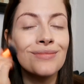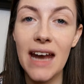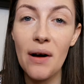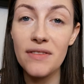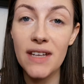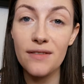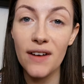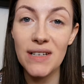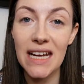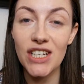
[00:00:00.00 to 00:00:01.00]
Now I've done the
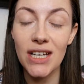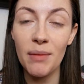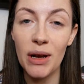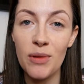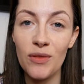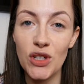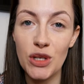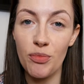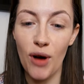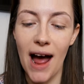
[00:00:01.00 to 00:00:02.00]
foundation, I'm going to move on
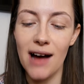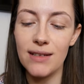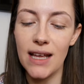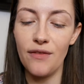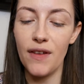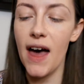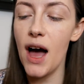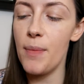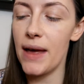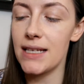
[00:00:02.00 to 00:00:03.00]
to brows, and for that
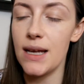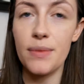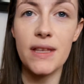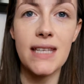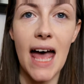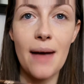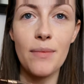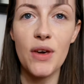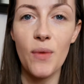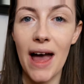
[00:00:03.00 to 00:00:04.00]
I picked up this
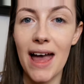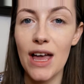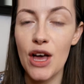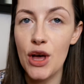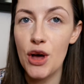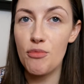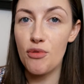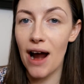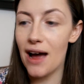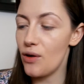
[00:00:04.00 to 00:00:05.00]
MUA
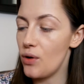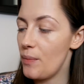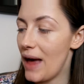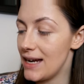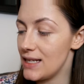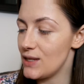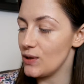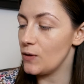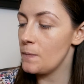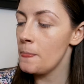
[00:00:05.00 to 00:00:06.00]
brow
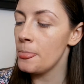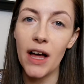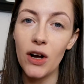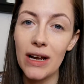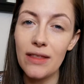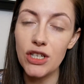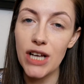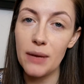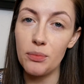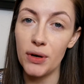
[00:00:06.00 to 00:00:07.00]
pencil. I got it in the
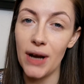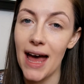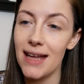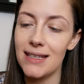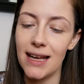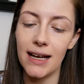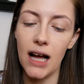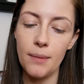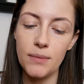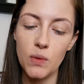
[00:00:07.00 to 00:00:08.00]
shade Brunette, and it
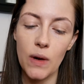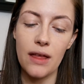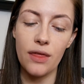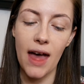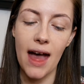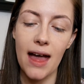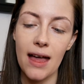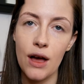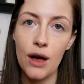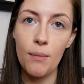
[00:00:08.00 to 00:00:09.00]
comes with
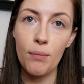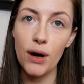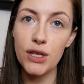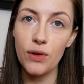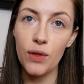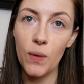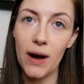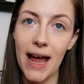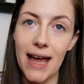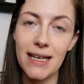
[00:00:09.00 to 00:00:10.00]
a brush on the
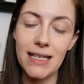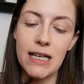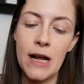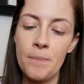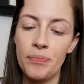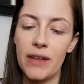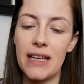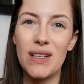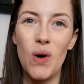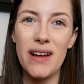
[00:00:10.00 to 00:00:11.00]
one end.
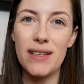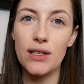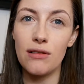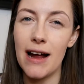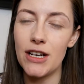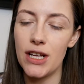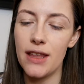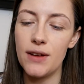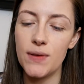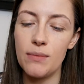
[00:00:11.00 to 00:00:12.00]
It's quite scratchy
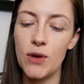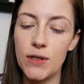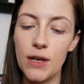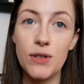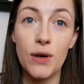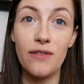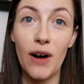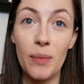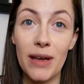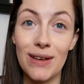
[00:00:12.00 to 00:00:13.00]
though, so I'm not so sure if
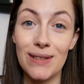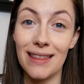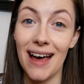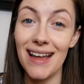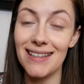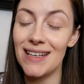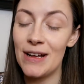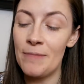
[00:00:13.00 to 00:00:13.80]
I'll be using that.